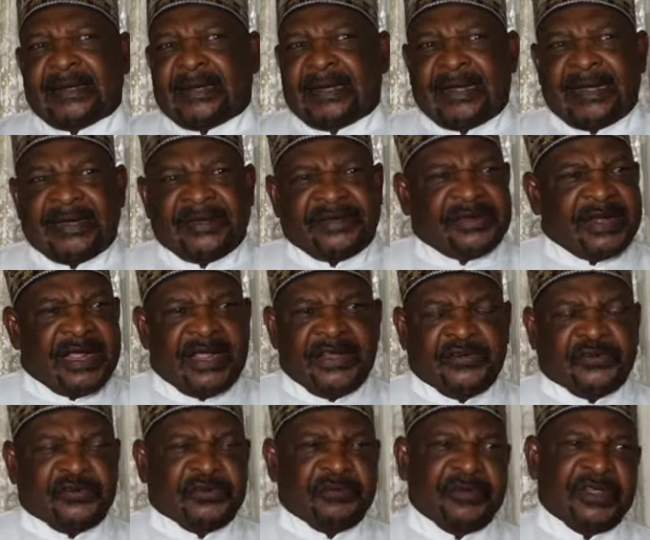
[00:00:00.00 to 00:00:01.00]
and trying
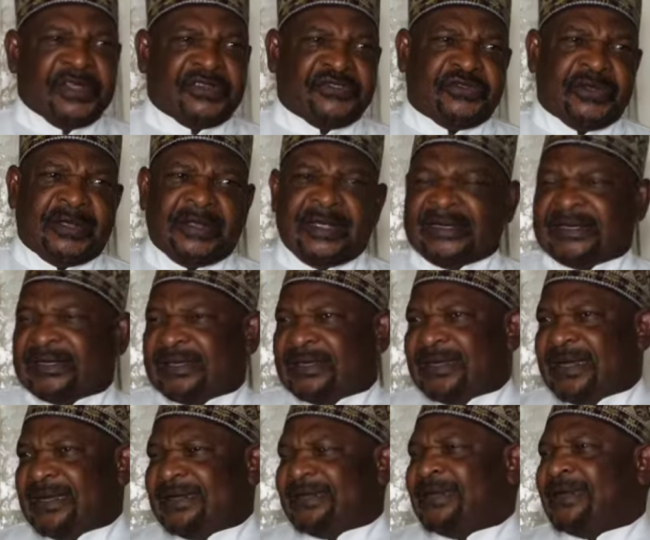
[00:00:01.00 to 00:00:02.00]
to make sure that
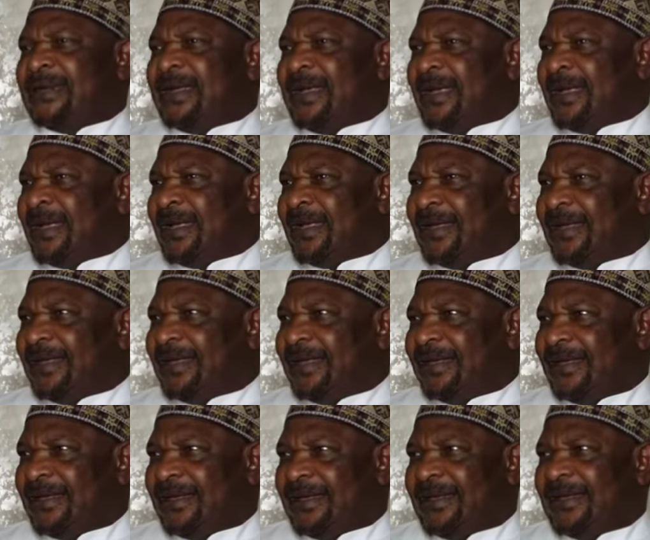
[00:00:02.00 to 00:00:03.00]
Nigeria
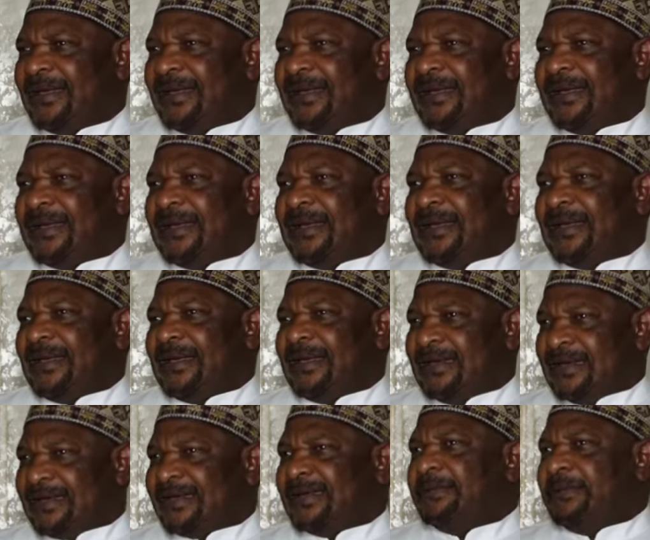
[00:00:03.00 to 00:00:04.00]

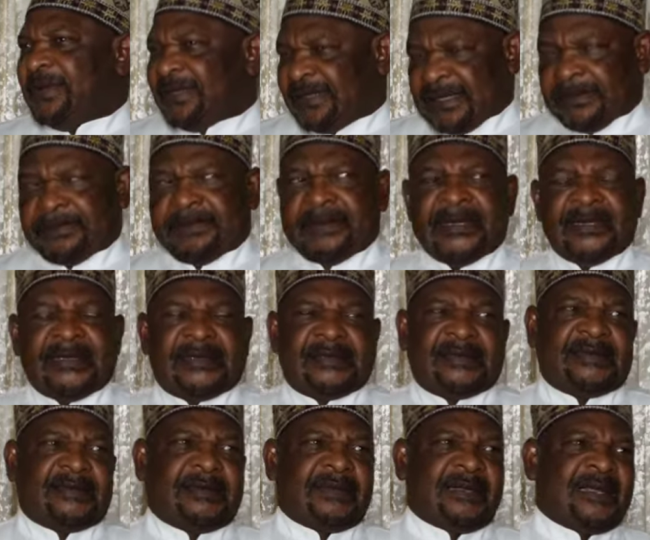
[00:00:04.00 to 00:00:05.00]
is a better
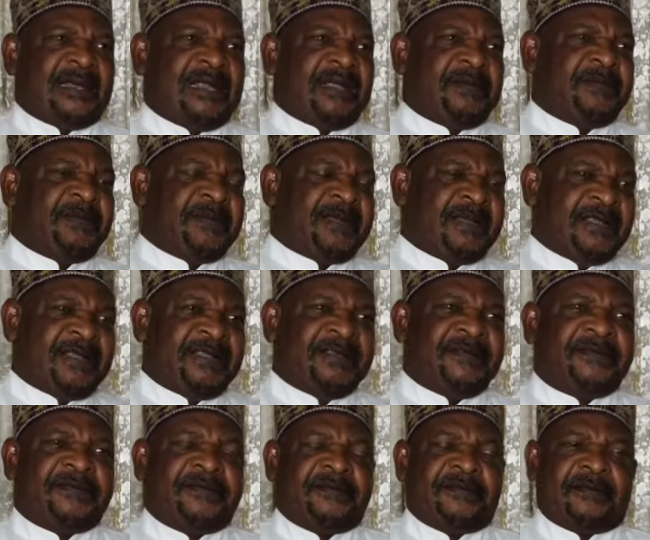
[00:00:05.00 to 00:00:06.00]
place. And I
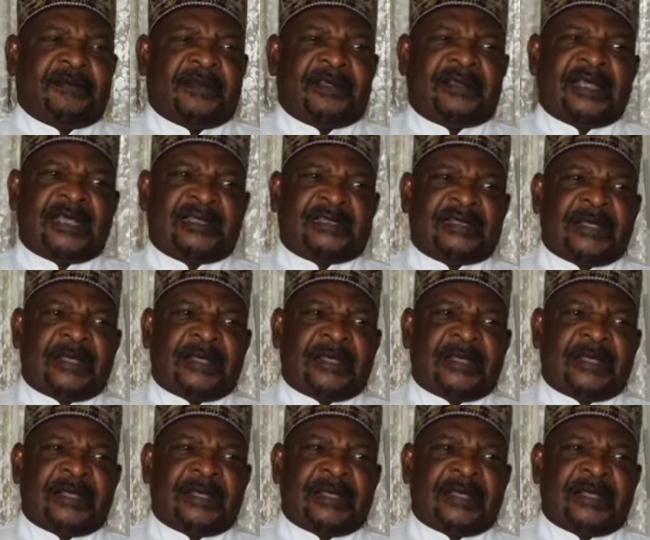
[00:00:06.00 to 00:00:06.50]
believe what has